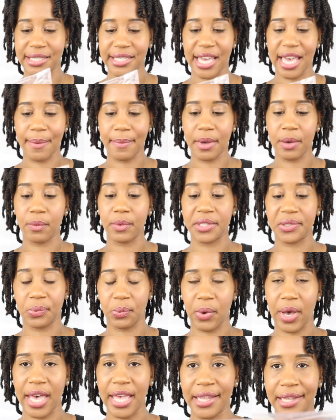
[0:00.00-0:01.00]
came in was
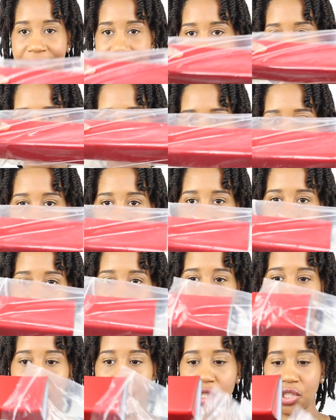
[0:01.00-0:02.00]
wet, these were
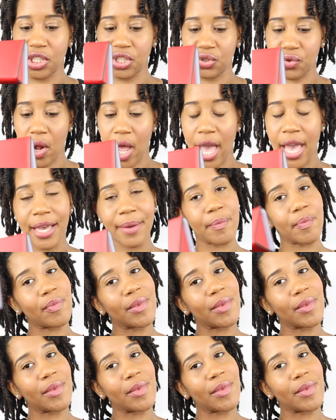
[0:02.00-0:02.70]
actually dry.